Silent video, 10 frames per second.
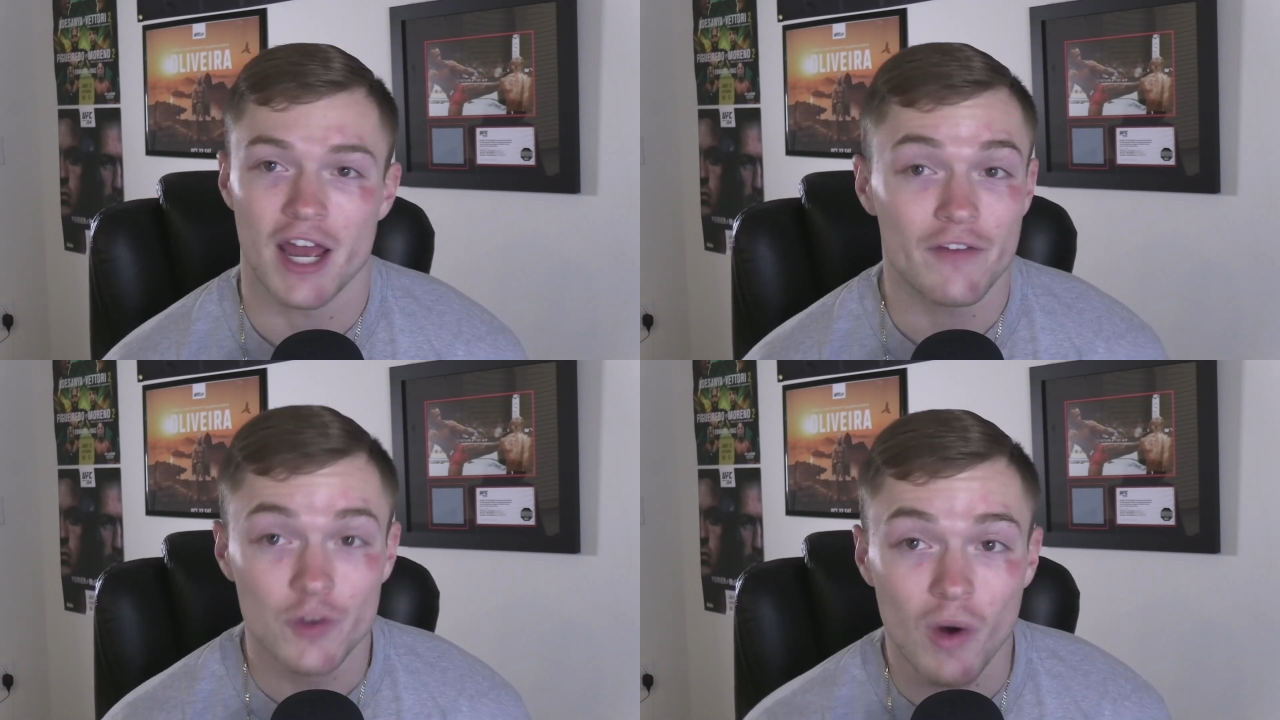
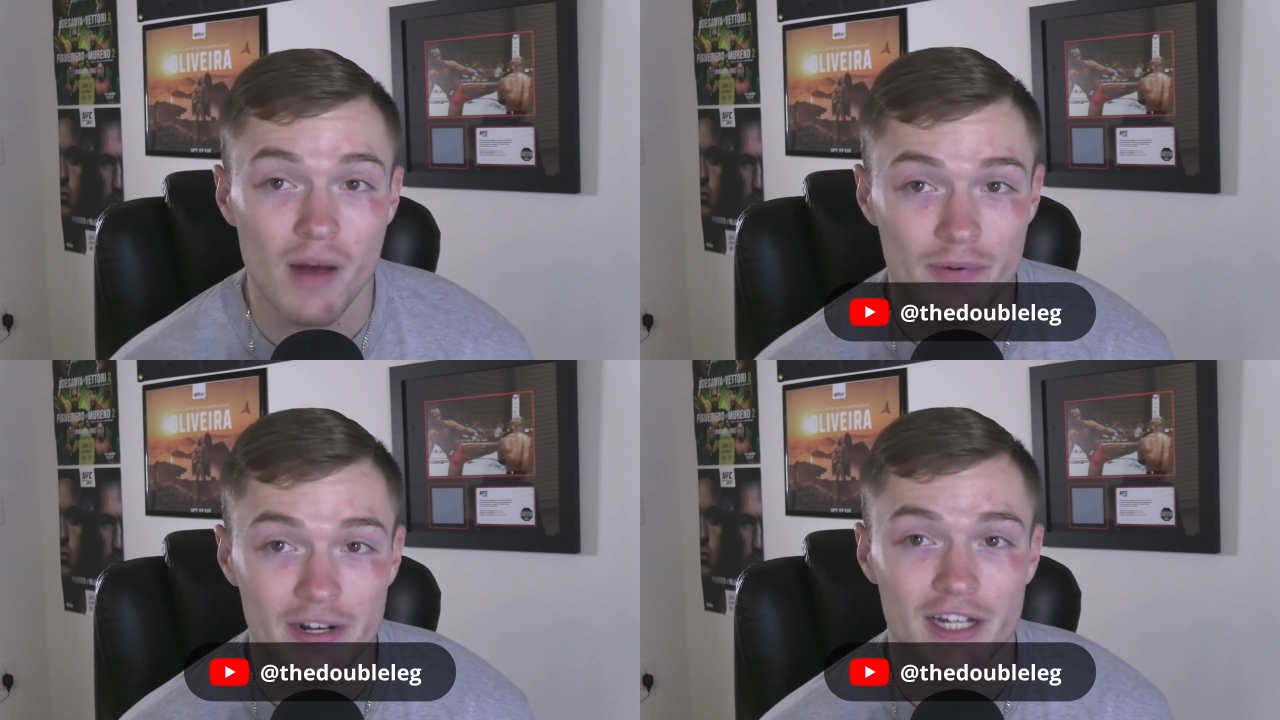If you want
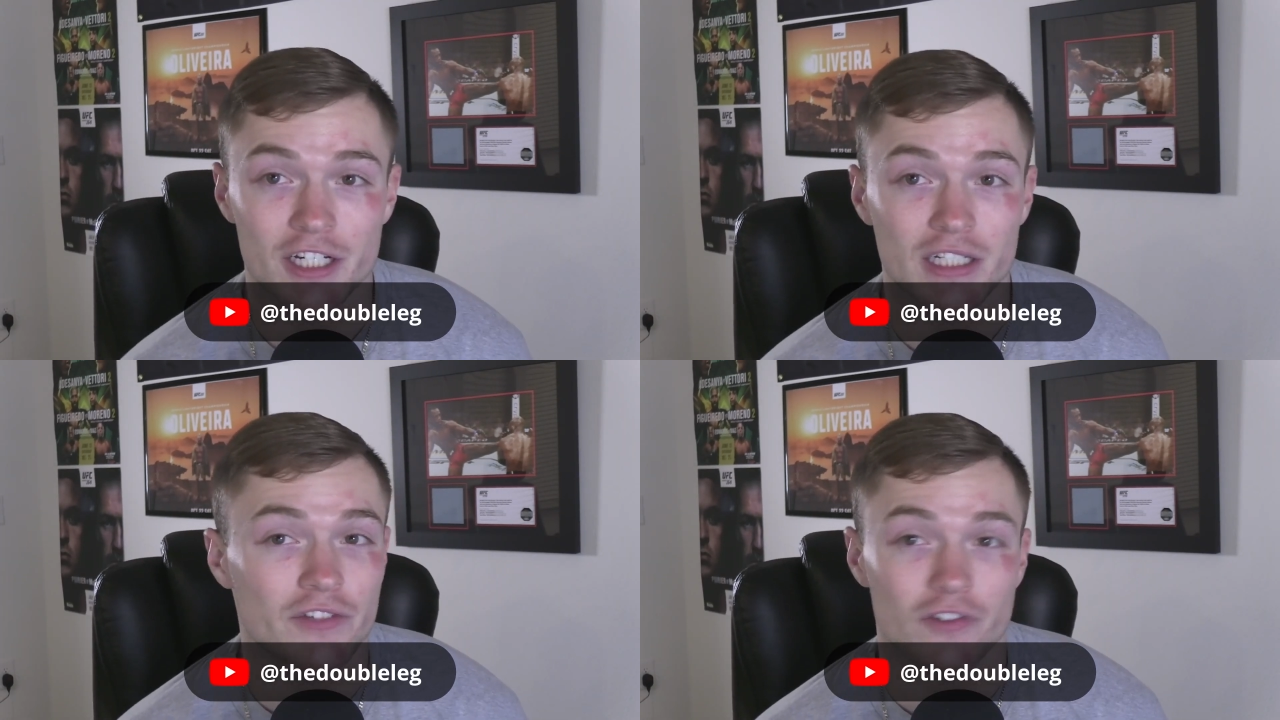
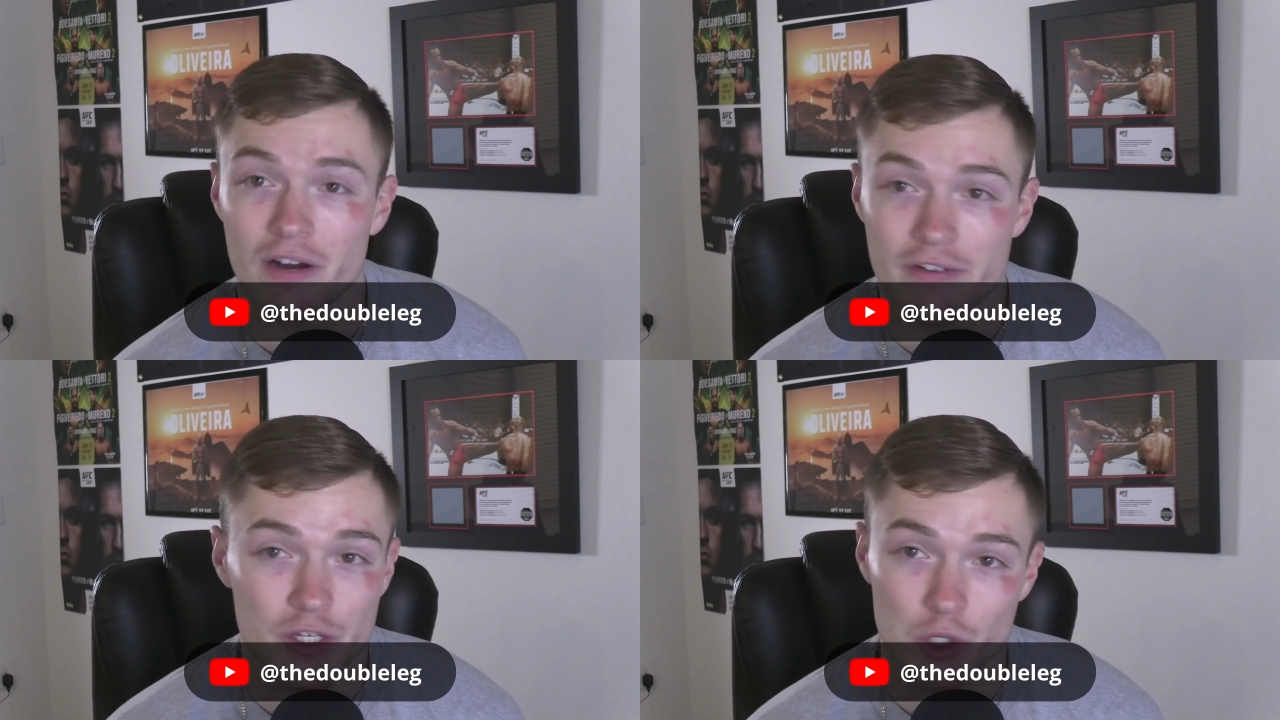predictions for
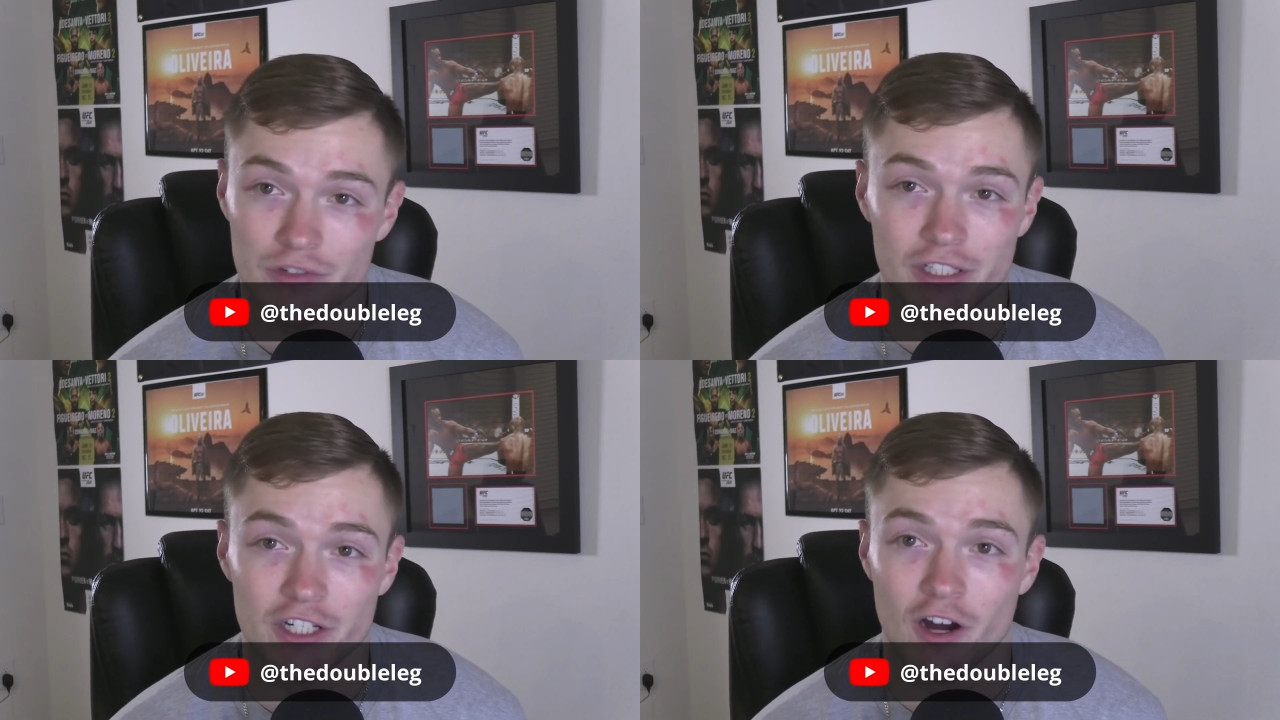every
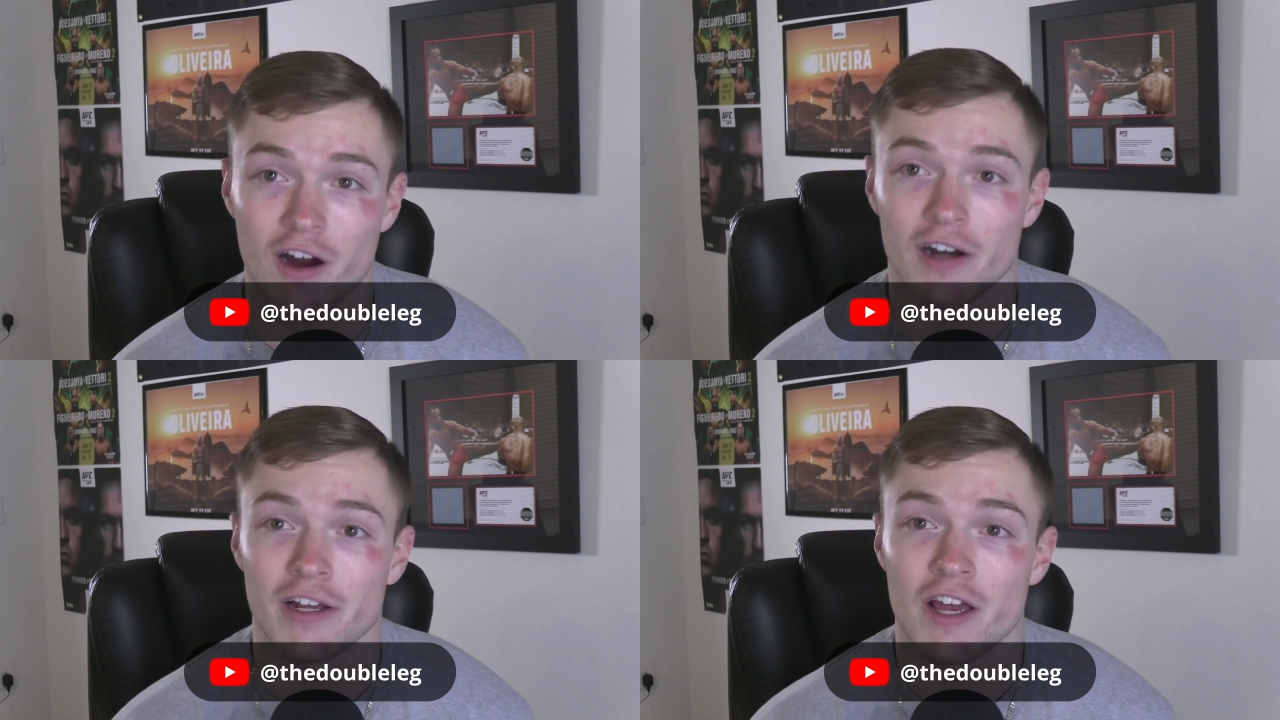UFC card,